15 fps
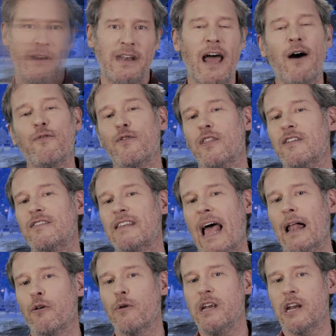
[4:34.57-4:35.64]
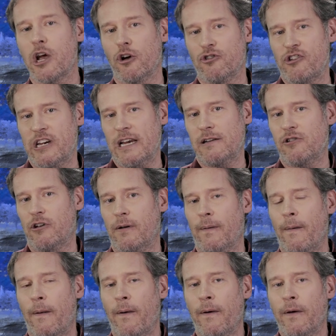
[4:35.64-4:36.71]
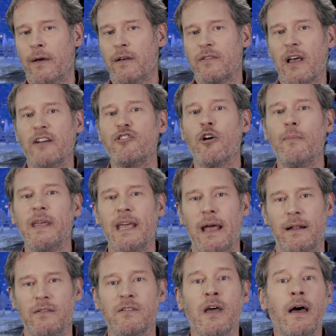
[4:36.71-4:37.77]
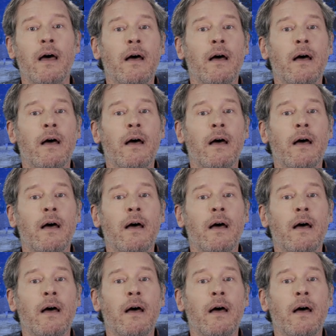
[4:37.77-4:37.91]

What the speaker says: Now for the salary negotiation. Sancho begins,